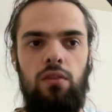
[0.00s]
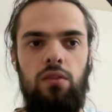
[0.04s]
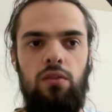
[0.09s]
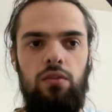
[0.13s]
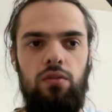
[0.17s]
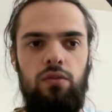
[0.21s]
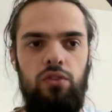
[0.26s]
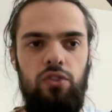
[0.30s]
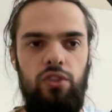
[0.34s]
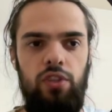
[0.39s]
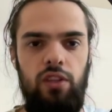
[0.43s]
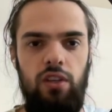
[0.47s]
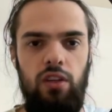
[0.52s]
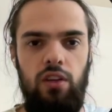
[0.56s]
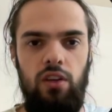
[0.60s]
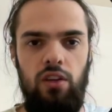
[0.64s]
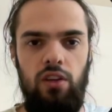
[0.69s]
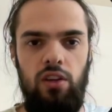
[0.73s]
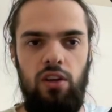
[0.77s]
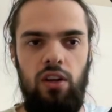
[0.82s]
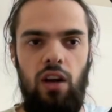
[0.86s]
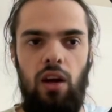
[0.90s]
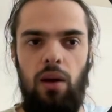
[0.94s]

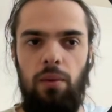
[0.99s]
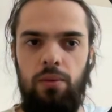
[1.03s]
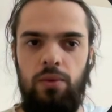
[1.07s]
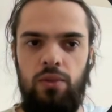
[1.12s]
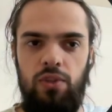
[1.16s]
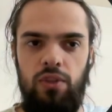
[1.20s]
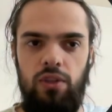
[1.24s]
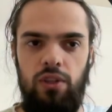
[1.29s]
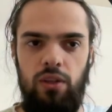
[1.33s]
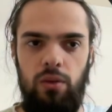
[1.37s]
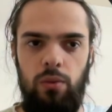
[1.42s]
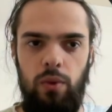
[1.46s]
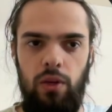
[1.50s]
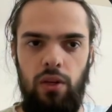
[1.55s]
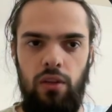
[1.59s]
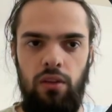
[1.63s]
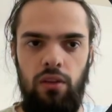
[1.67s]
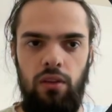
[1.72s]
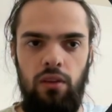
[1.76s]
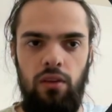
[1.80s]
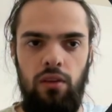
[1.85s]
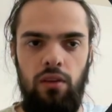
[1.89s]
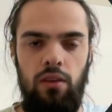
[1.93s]
trigger capture event,
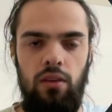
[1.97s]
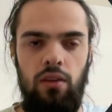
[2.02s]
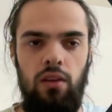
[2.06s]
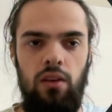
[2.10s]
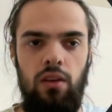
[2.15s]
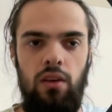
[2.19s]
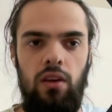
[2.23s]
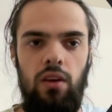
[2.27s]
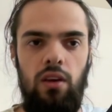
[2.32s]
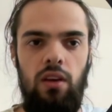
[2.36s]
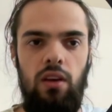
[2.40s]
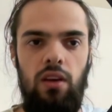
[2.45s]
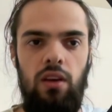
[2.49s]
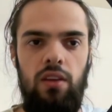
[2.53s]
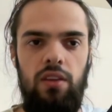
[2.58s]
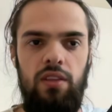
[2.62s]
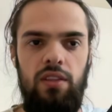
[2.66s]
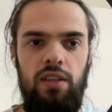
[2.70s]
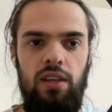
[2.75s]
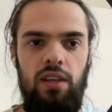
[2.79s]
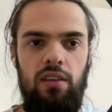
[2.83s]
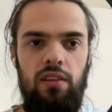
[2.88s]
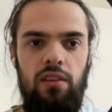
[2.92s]

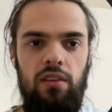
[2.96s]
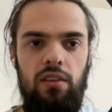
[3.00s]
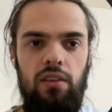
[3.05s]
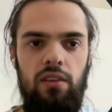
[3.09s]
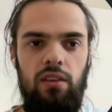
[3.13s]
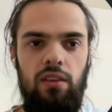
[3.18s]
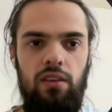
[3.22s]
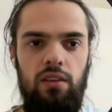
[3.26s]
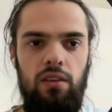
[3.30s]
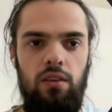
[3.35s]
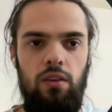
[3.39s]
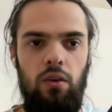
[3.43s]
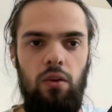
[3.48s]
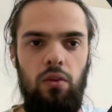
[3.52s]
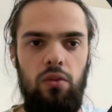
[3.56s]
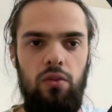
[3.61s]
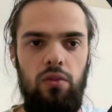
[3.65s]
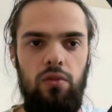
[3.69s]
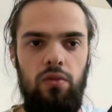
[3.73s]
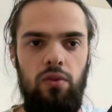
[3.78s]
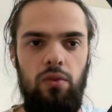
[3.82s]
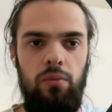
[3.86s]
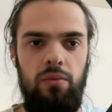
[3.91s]
then it goes
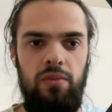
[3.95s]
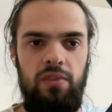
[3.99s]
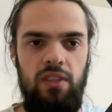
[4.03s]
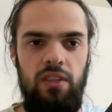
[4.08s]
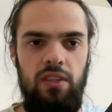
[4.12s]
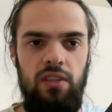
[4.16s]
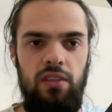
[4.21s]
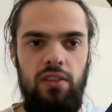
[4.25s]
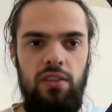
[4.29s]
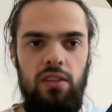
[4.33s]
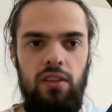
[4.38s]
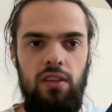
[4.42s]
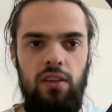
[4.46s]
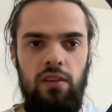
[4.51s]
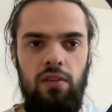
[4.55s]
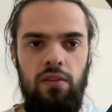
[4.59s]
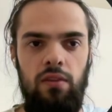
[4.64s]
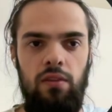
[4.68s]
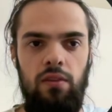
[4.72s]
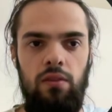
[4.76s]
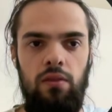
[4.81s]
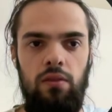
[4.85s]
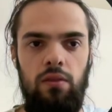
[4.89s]
from this div
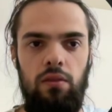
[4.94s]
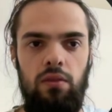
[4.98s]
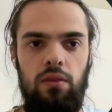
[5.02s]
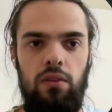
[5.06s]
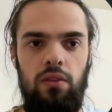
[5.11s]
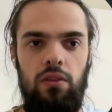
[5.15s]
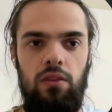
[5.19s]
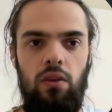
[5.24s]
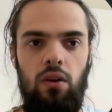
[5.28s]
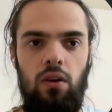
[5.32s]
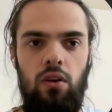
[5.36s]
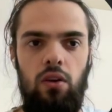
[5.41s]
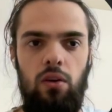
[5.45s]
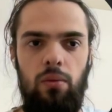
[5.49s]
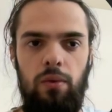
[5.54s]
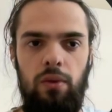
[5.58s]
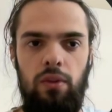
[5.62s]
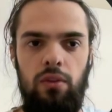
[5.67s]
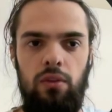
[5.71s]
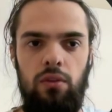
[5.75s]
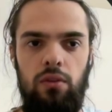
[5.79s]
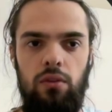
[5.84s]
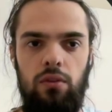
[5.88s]
to the
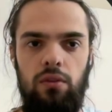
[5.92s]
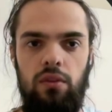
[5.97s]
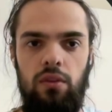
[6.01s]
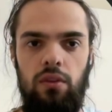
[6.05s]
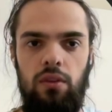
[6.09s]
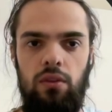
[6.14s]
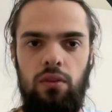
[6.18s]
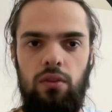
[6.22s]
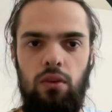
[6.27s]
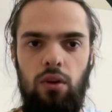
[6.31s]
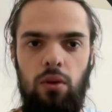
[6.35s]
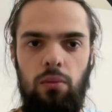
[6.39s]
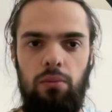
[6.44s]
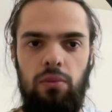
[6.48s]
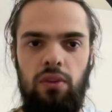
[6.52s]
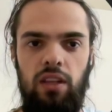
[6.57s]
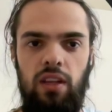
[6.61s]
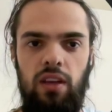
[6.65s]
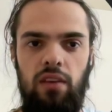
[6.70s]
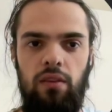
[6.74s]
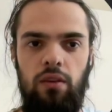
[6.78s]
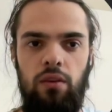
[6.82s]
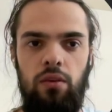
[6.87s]
document to the top
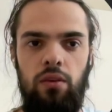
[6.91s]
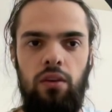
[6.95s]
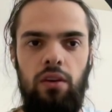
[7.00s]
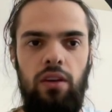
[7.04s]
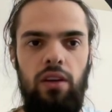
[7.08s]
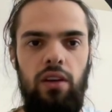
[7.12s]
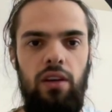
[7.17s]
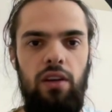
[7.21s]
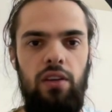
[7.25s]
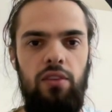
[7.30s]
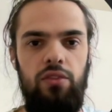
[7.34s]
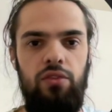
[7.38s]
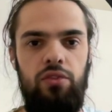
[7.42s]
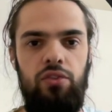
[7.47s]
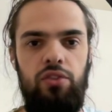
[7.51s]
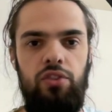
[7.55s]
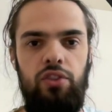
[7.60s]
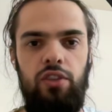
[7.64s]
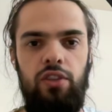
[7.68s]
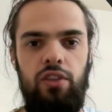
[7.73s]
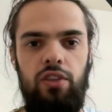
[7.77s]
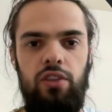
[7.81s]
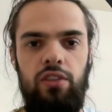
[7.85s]
level and
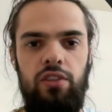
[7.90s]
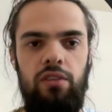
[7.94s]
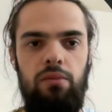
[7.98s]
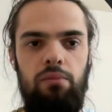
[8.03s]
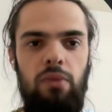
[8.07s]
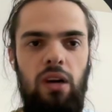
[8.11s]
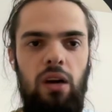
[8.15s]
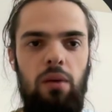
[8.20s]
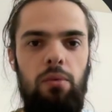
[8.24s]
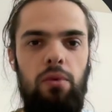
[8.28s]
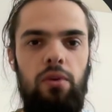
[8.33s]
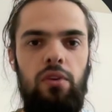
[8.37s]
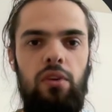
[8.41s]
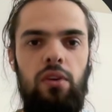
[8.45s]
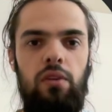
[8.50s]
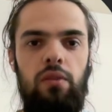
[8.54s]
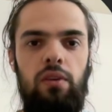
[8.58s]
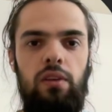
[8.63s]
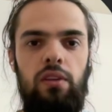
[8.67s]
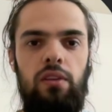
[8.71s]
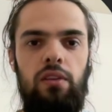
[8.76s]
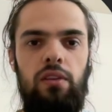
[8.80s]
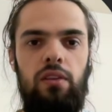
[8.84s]
triggers the bubble
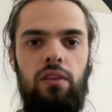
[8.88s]
event.